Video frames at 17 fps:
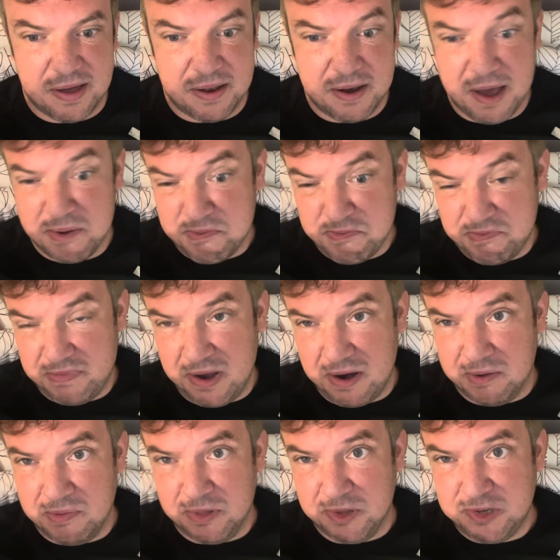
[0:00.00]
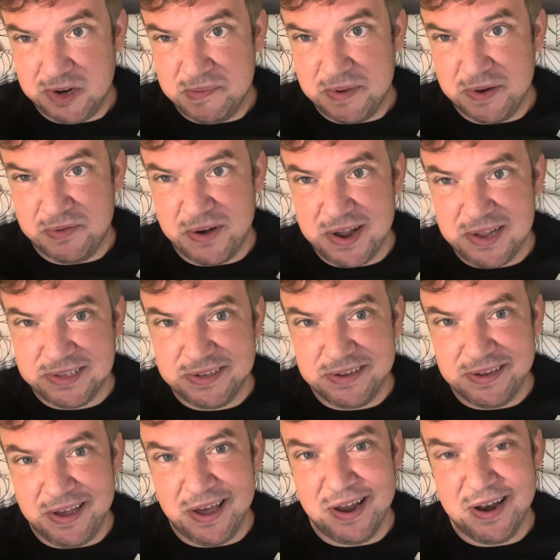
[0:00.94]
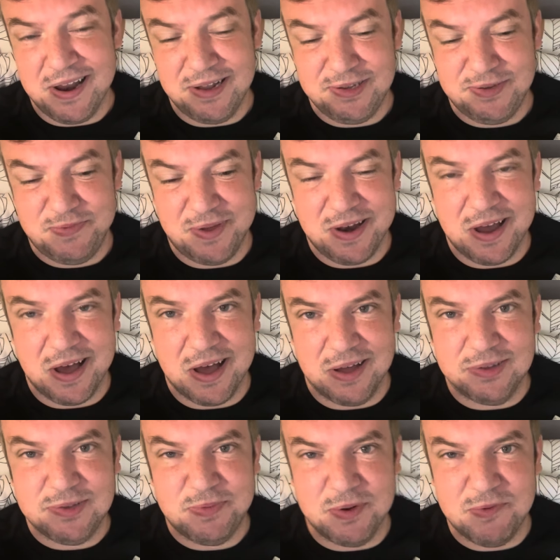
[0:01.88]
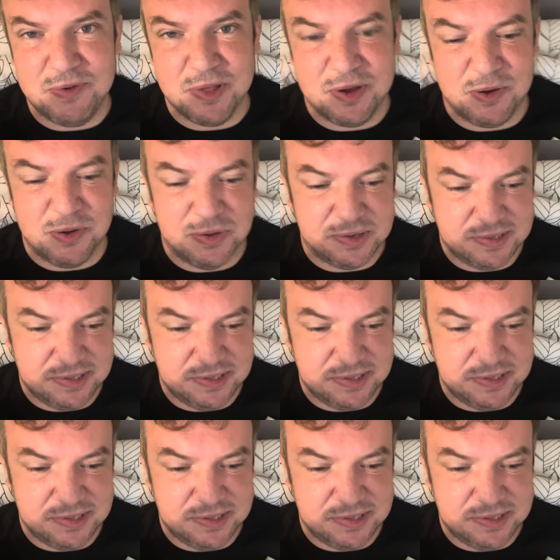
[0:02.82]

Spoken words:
now, you know, legitimate friends, and it's been really cool.